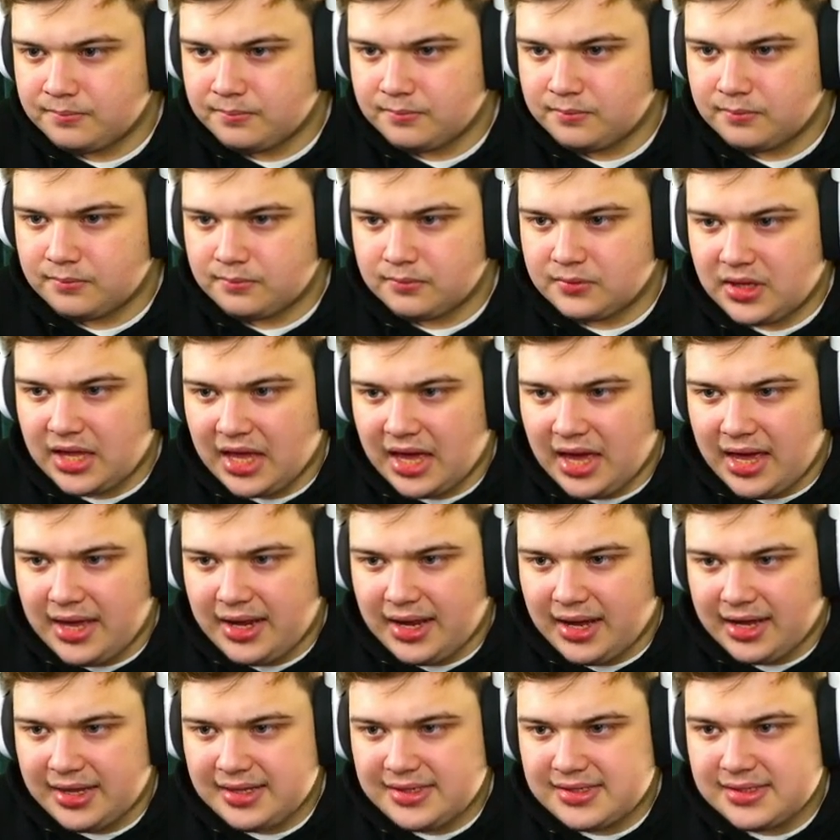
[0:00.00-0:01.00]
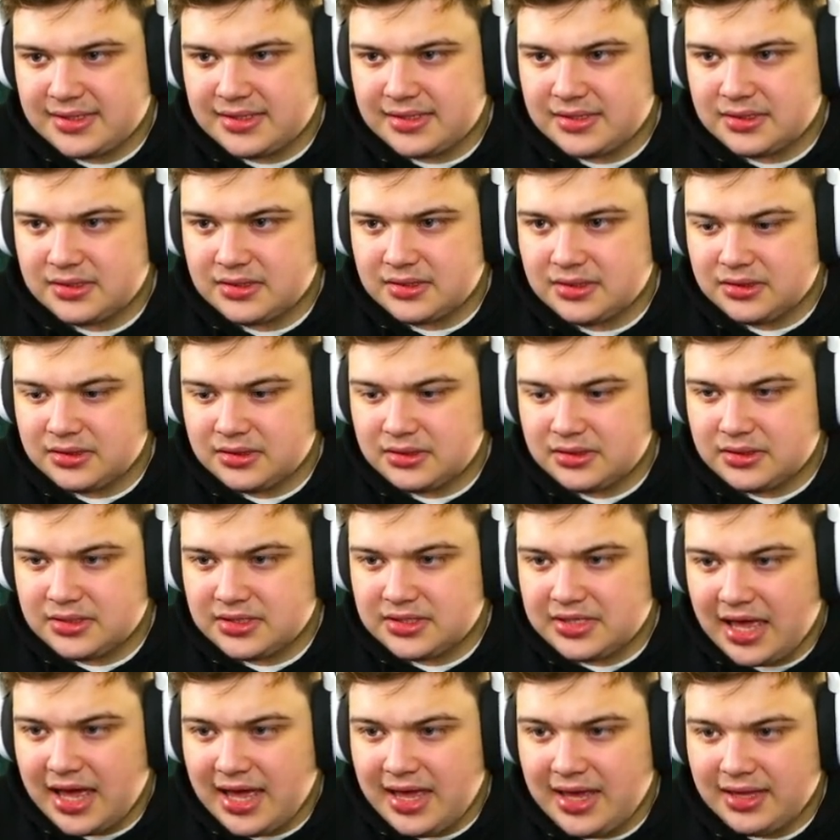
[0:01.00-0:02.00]
Okay, nice.
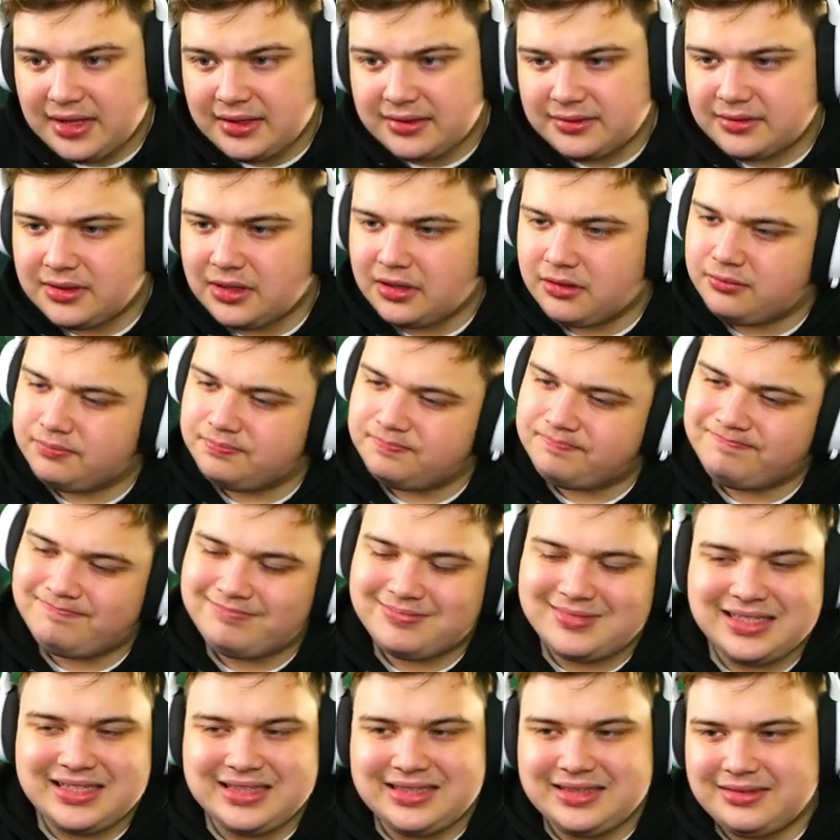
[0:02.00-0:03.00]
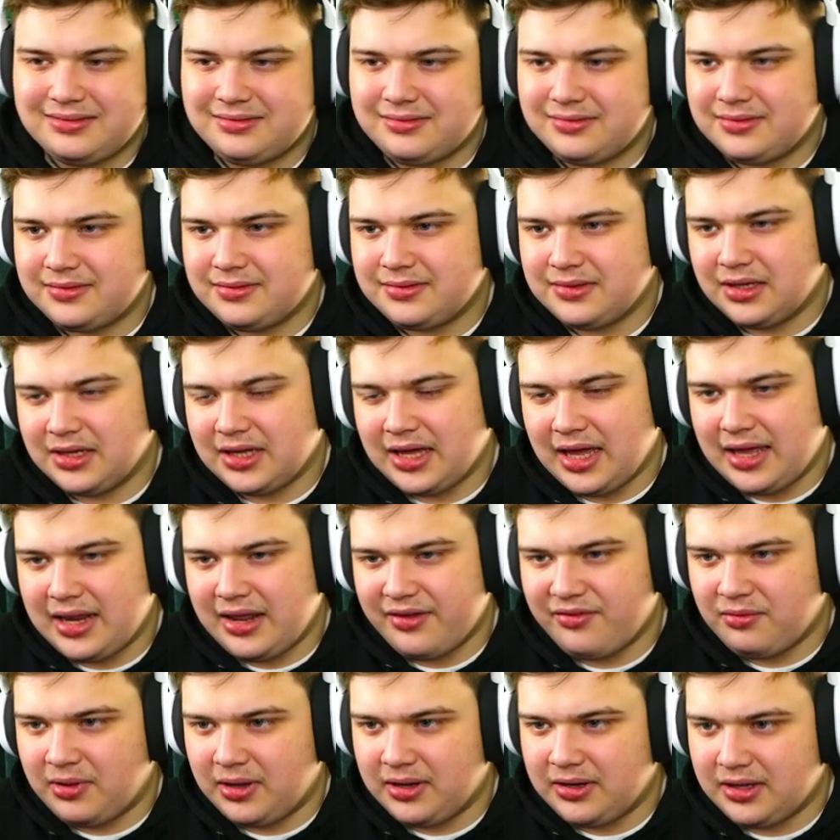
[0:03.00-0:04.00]
Stay. Nope. Okay,
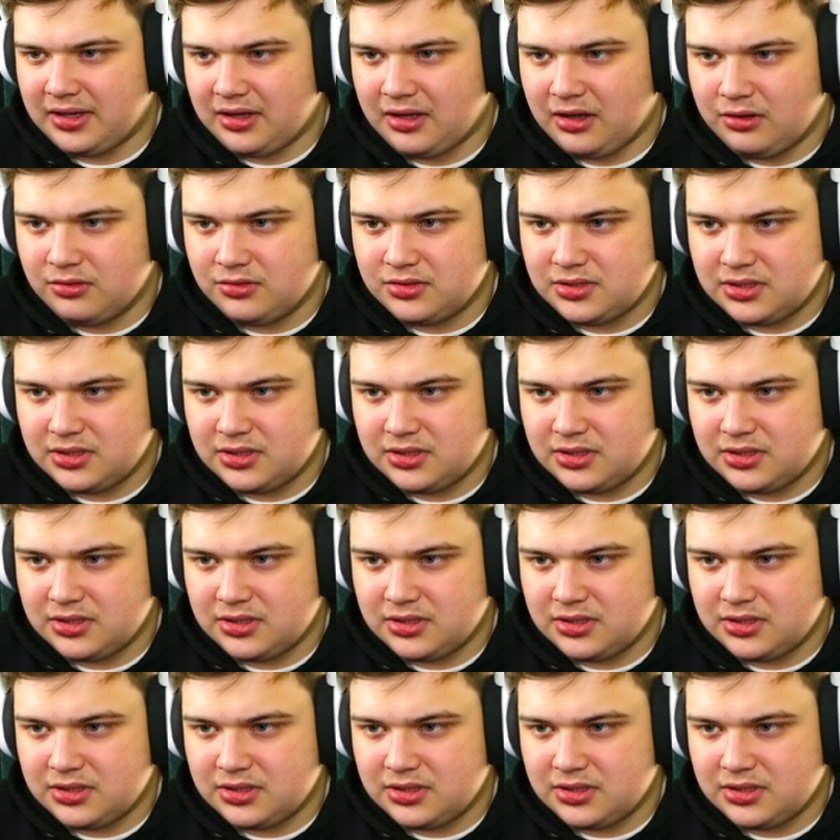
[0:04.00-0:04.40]
never mind. It goes.